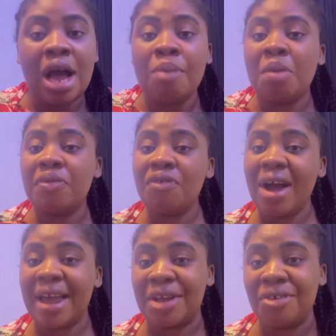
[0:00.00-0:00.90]
but before
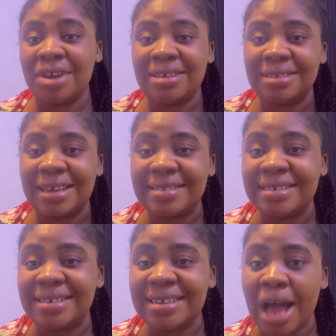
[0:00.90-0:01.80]
I go into that
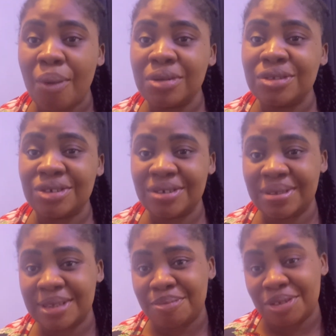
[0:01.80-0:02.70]
teaching, I want to use
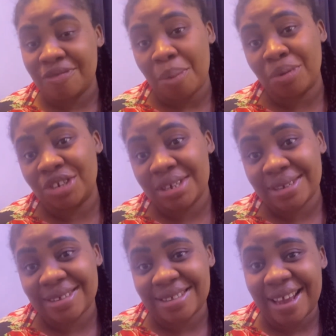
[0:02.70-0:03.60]
this beautiful opportunity
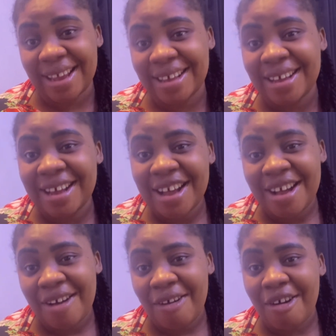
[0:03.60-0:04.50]
to thank
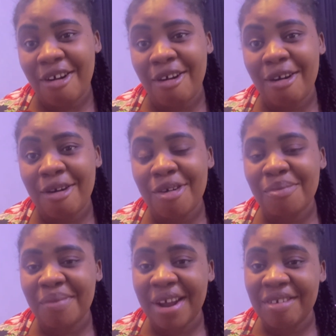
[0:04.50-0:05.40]
all
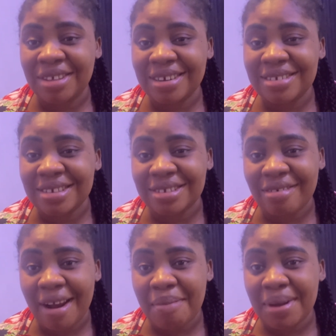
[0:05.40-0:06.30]
my returning
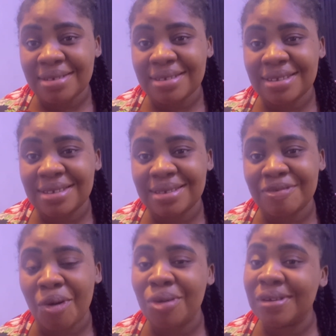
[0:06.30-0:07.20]
subscribers
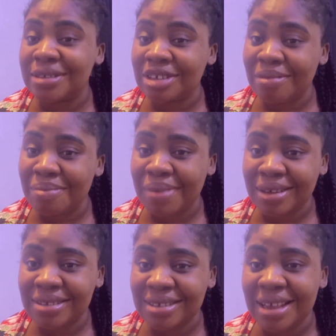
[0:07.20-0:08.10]
for always coming back
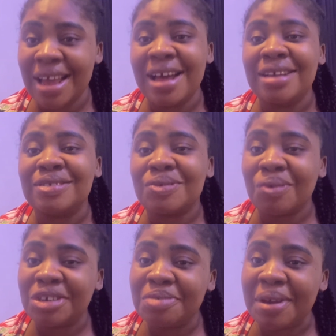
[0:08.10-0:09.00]
to
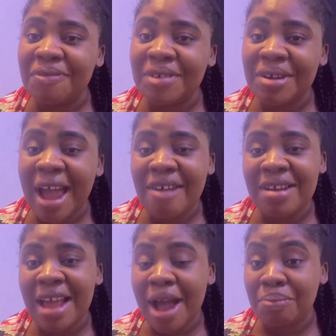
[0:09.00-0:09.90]
watch my video. I
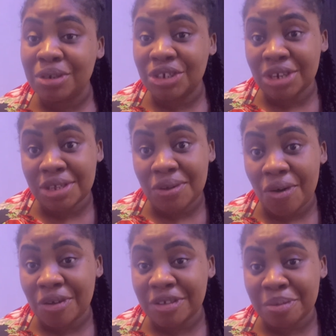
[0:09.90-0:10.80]
really appreciate
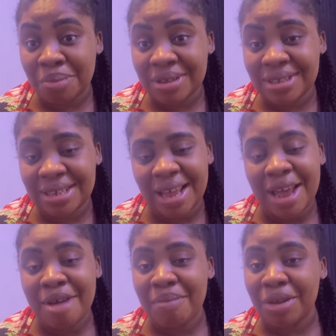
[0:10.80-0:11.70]
all your support.
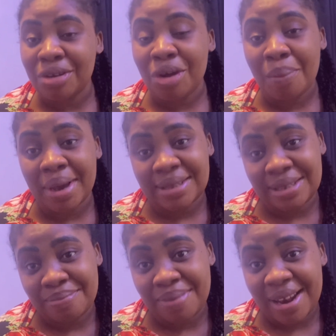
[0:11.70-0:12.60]
May God
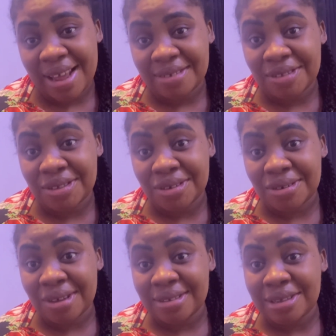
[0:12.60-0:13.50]
Almighty bless
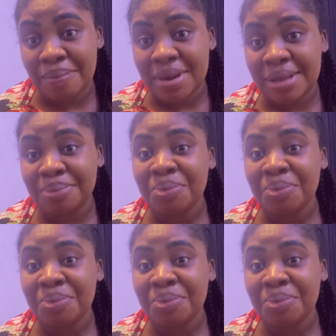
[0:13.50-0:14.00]
you and family.